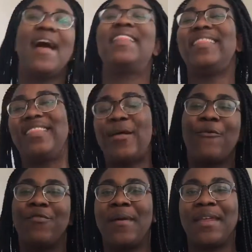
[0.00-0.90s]
Hello
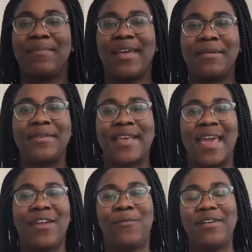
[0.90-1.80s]
everybody, my name is
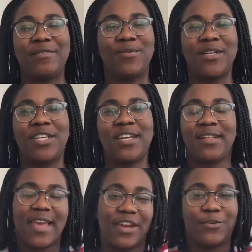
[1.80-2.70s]
Anna and welcome to my
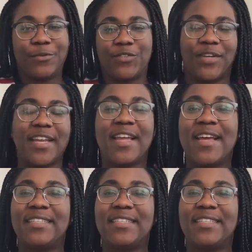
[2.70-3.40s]
channel, Anna Always Reading.